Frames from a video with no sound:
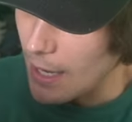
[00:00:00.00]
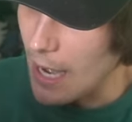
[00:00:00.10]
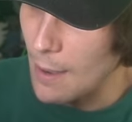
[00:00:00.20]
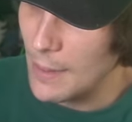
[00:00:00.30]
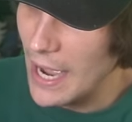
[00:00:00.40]

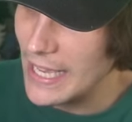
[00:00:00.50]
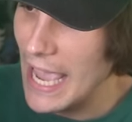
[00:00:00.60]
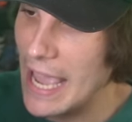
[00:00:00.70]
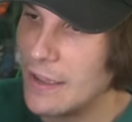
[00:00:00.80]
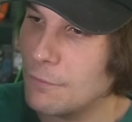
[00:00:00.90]
Um, I
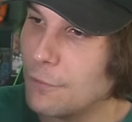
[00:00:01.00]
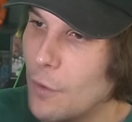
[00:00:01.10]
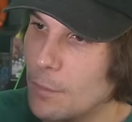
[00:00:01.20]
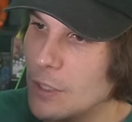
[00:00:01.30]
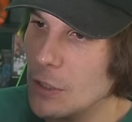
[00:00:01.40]
can
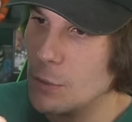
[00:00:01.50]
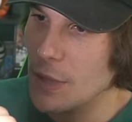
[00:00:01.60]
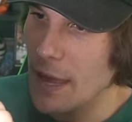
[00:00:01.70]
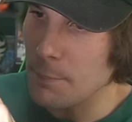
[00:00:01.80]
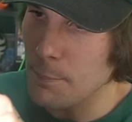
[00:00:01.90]
confirm to you
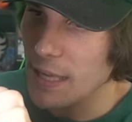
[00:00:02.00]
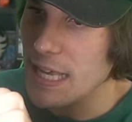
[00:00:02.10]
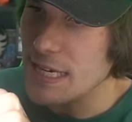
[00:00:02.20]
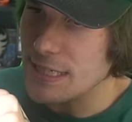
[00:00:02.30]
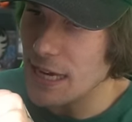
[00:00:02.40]
that
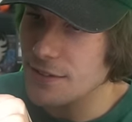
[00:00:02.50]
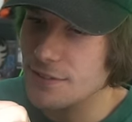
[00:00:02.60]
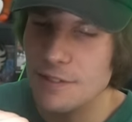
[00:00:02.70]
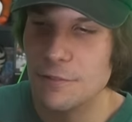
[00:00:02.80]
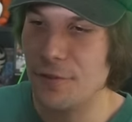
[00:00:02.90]
Mickey
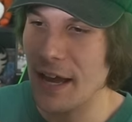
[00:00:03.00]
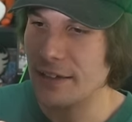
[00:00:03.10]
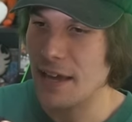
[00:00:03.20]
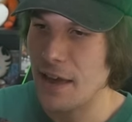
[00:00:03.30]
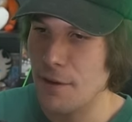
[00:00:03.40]
does, in
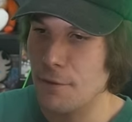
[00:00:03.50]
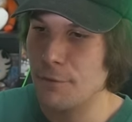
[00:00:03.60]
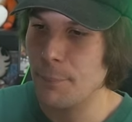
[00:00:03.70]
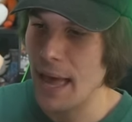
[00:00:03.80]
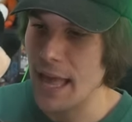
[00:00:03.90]
fact,
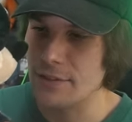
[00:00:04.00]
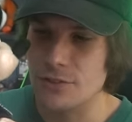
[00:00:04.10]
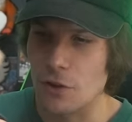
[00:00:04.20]
have pants